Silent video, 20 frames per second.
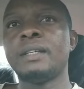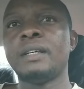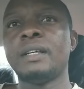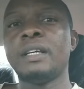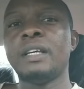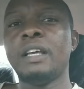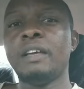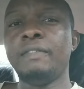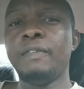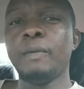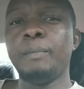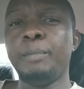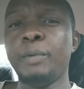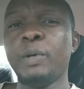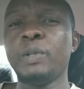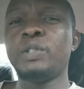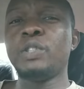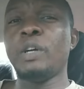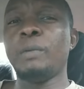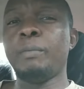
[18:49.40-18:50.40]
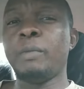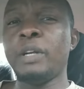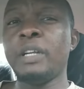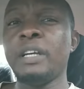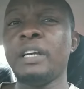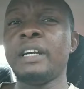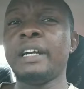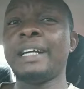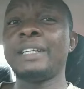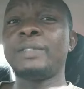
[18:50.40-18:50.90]
If you build your money
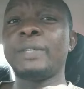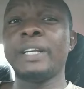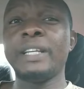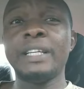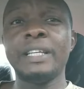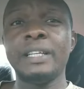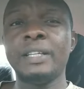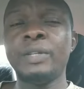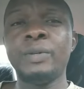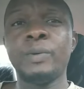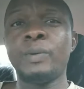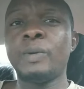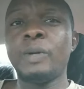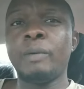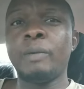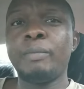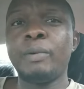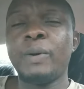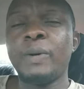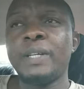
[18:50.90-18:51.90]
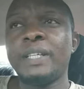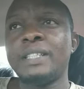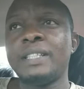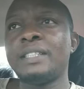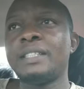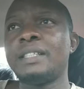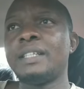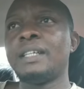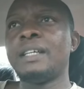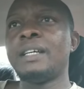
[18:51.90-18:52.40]
gradually, you will not blow it.
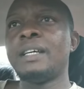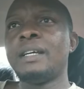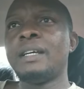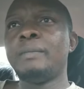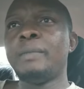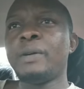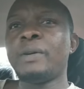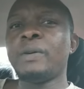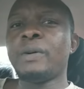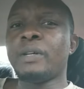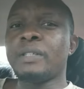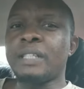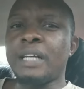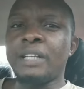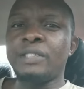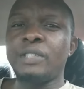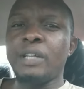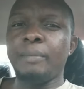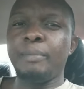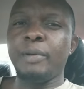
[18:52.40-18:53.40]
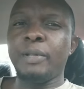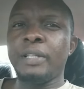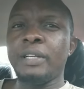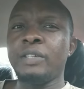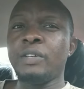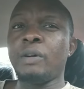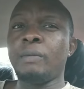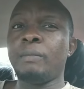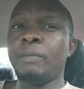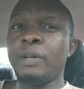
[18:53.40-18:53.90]
Because as you're building
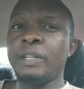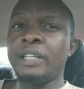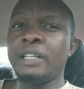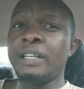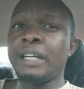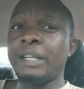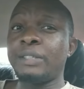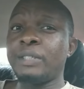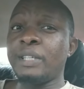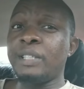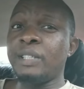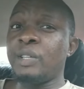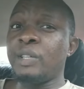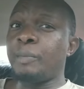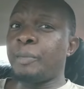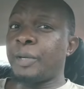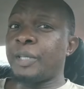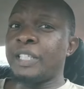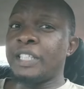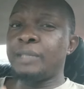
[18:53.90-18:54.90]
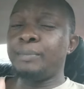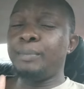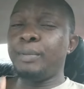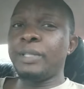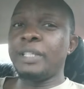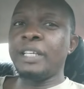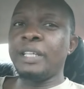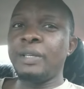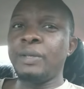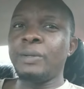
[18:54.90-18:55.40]
your money gradually, your money is
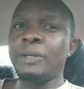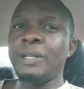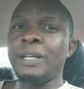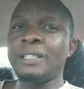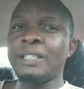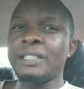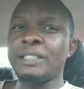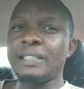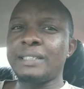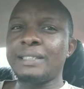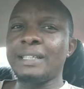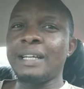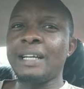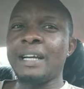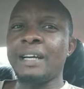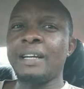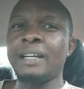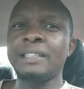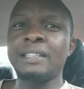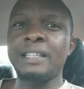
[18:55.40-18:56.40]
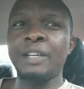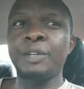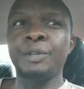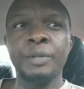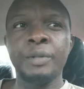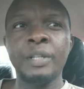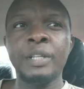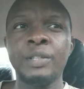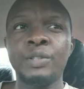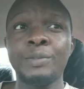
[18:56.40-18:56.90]
building you. There's a certain character you
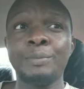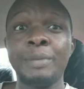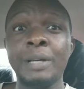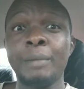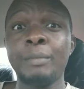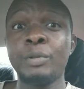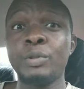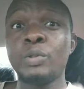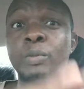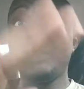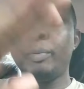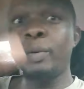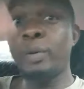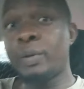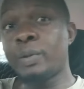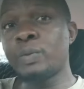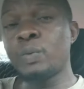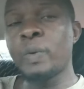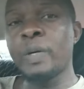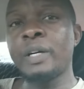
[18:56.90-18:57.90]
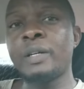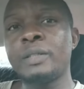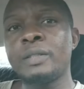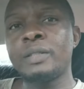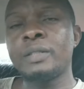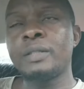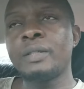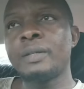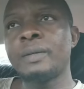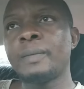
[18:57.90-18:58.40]
need to be able to build
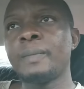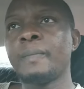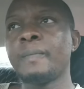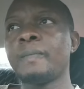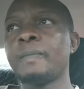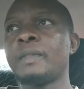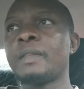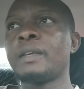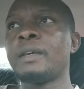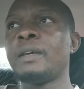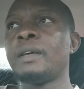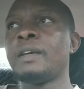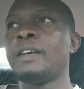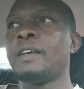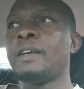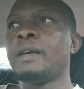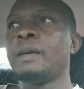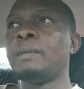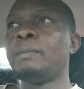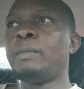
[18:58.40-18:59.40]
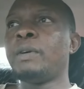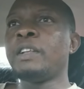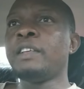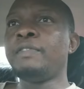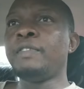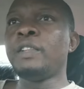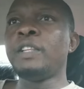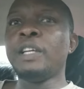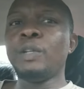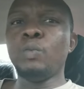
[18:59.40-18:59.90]
wealth. But if
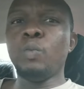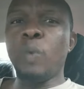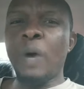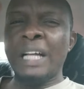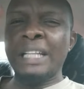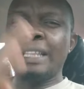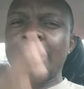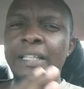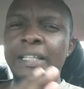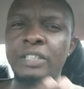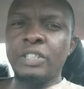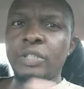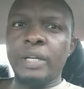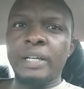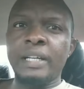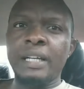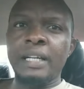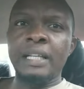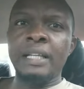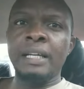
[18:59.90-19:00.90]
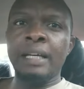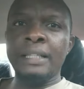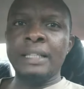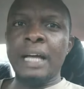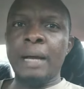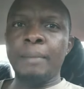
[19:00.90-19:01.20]
you did one thing suddenly and that